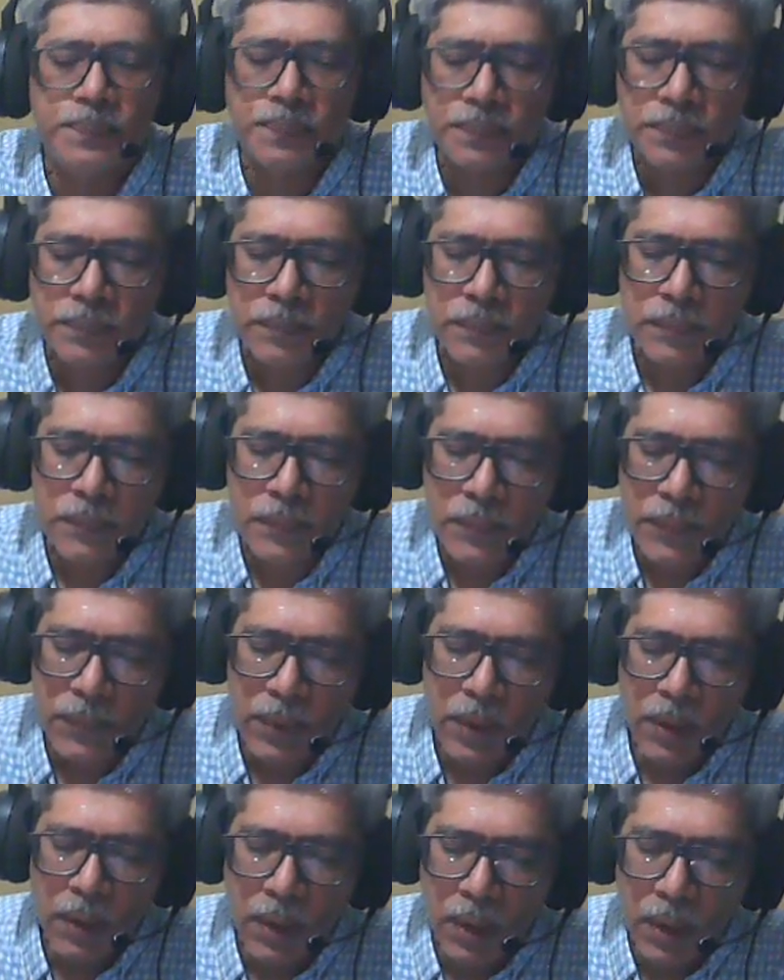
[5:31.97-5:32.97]

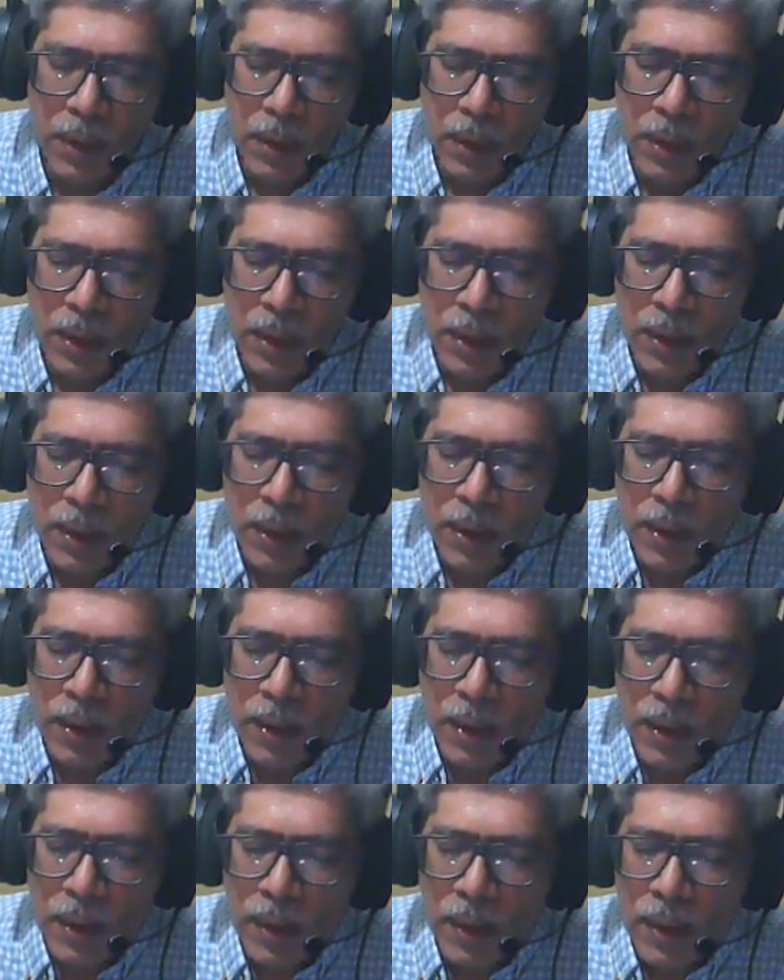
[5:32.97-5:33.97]

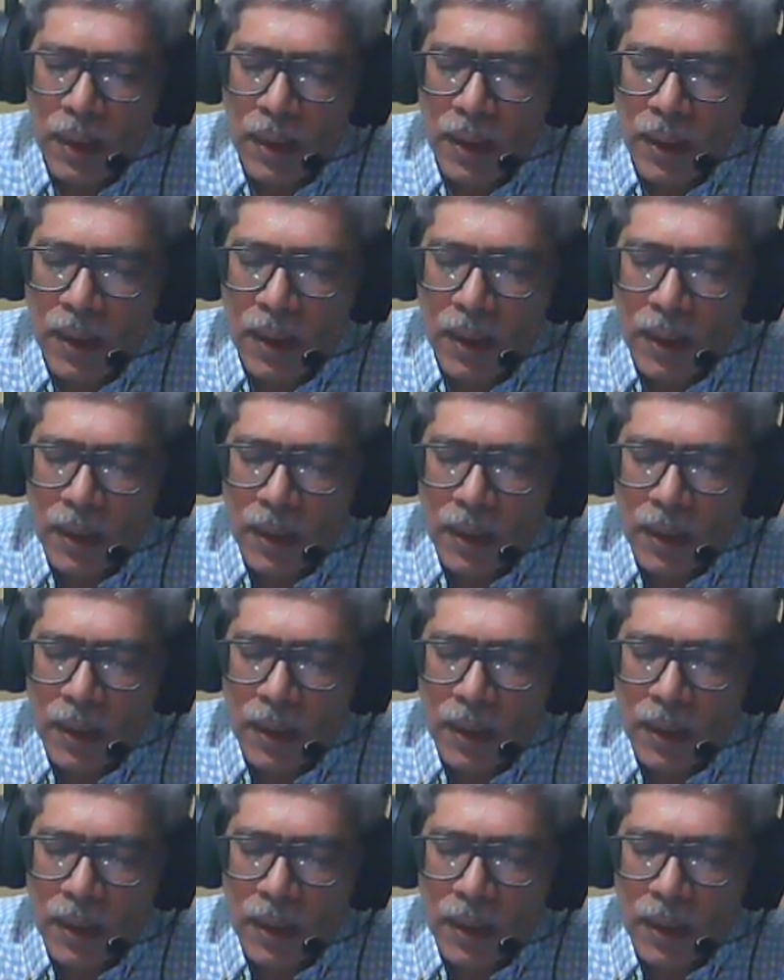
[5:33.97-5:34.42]
[no speech]